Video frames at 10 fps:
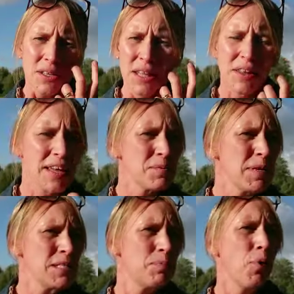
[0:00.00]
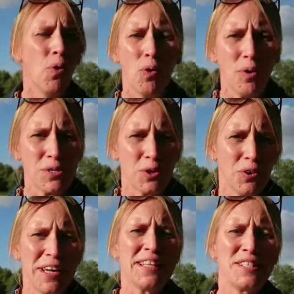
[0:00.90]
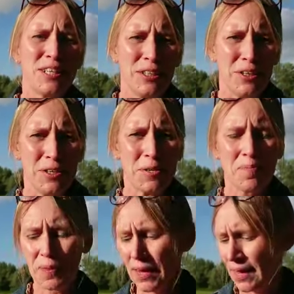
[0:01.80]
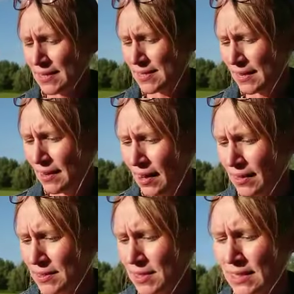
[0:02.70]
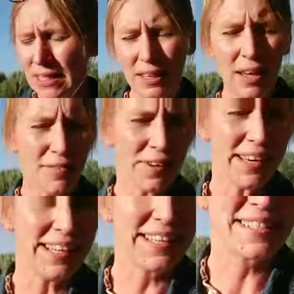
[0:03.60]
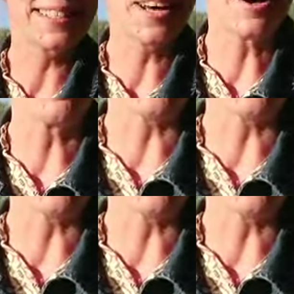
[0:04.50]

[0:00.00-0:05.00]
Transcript: Now that means pause or interlude, and I just love it in this psalm